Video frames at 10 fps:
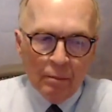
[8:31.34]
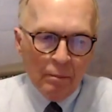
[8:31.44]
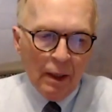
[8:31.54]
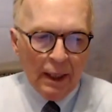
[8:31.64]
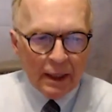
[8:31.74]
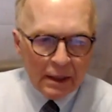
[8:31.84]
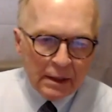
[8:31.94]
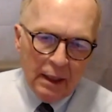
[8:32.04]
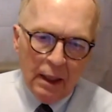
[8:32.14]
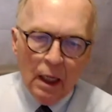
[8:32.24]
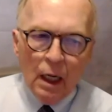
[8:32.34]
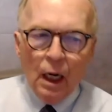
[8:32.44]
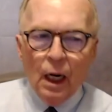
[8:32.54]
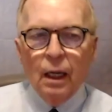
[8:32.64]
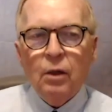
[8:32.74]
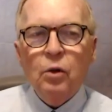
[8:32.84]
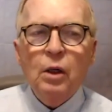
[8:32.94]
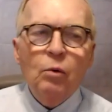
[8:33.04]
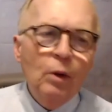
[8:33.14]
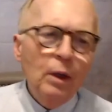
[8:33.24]
But like I said,
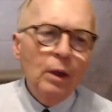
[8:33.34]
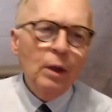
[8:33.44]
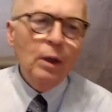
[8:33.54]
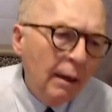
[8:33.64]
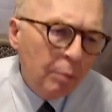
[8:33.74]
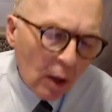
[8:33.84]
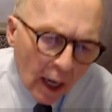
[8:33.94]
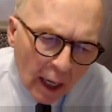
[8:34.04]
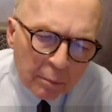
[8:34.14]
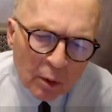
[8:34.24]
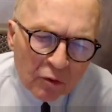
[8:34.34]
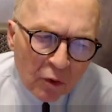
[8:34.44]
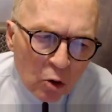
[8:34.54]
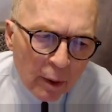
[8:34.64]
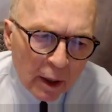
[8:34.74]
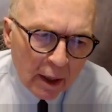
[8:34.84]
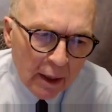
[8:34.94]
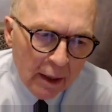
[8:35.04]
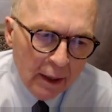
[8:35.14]
a real hyperphobic,